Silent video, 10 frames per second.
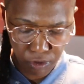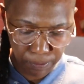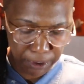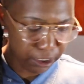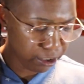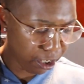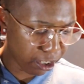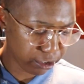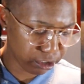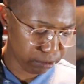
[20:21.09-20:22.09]
Would be a
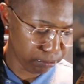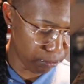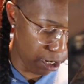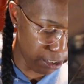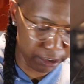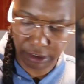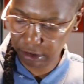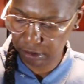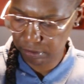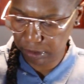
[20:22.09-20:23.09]
nice
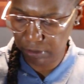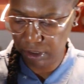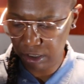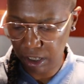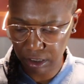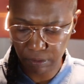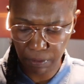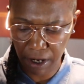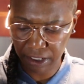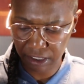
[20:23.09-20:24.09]
brightness, give it a nice
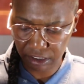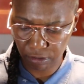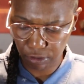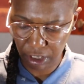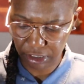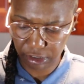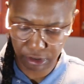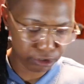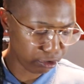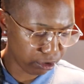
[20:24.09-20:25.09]
brightness and
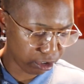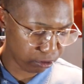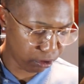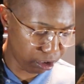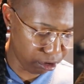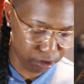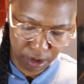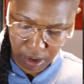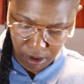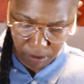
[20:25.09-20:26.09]
freshness to it as well.
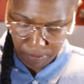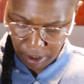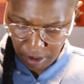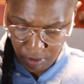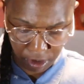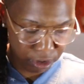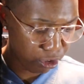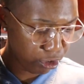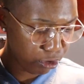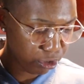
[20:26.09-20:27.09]
But we're
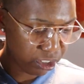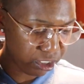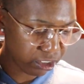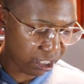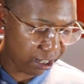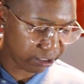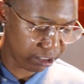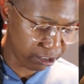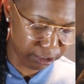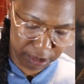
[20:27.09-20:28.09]
gonna use these as
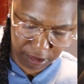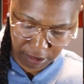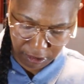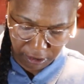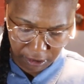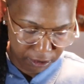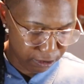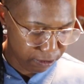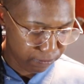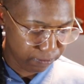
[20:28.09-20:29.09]
is,
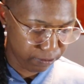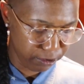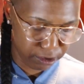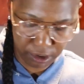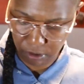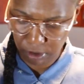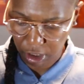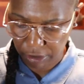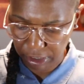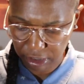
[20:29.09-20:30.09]
since we
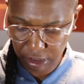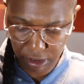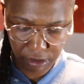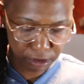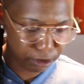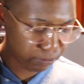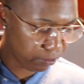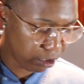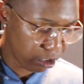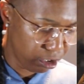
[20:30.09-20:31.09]
already seasoned them
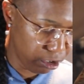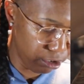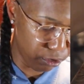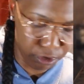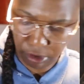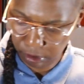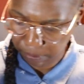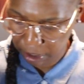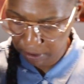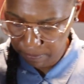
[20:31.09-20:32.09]
and oiled
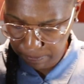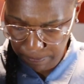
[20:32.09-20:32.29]
them up.